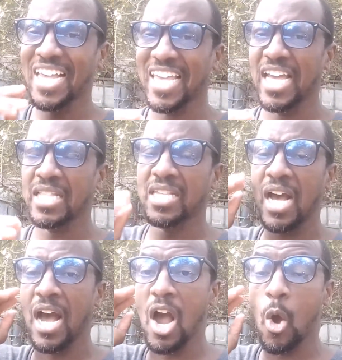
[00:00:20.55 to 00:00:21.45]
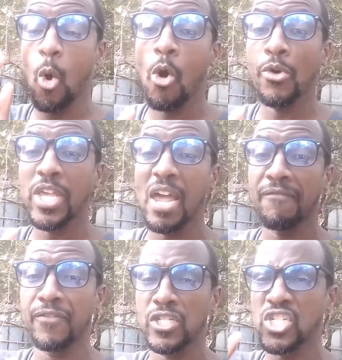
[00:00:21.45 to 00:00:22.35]
get cory
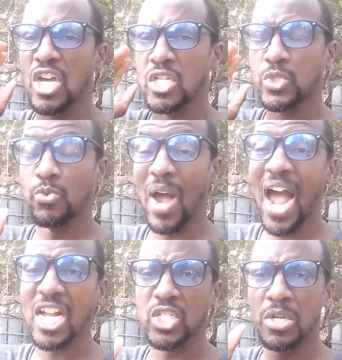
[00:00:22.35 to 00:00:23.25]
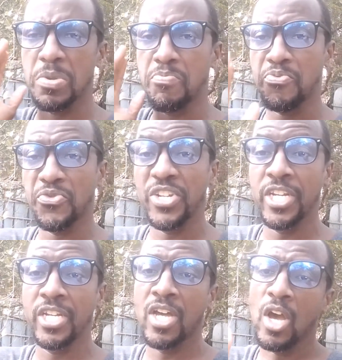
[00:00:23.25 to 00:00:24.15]
catfish to actually
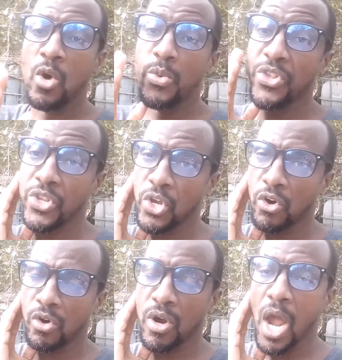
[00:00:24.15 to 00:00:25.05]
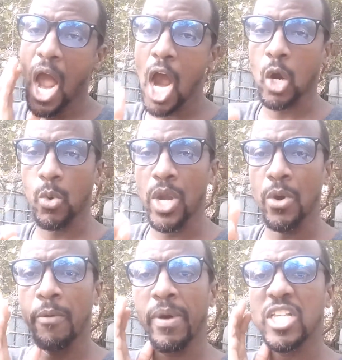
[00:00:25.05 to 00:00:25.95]
breed within your
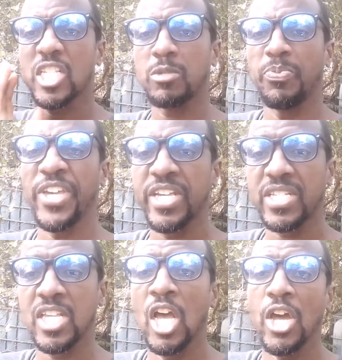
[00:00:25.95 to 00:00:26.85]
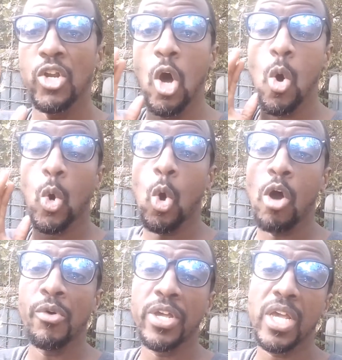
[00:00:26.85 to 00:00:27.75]
aquarium space. Now,
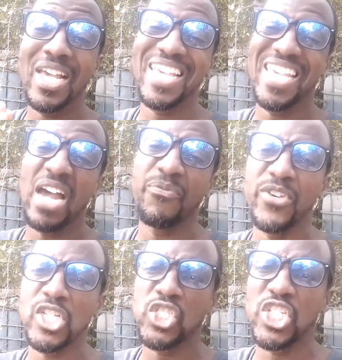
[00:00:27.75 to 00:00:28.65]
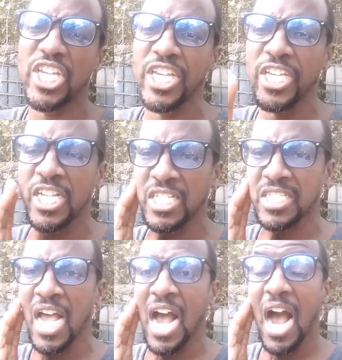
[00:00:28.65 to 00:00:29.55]
cory catfish is
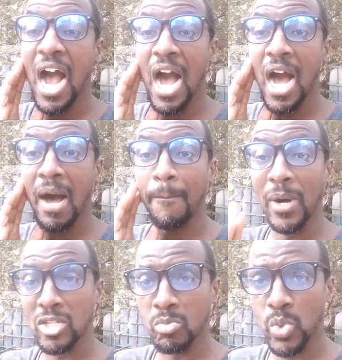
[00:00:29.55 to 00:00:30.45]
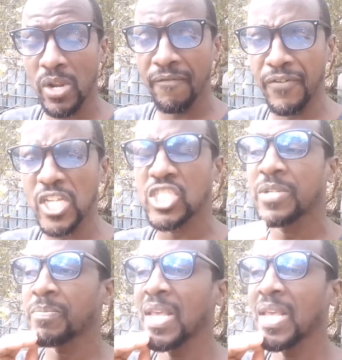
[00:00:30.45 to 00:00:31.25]
bottom dwelling fish.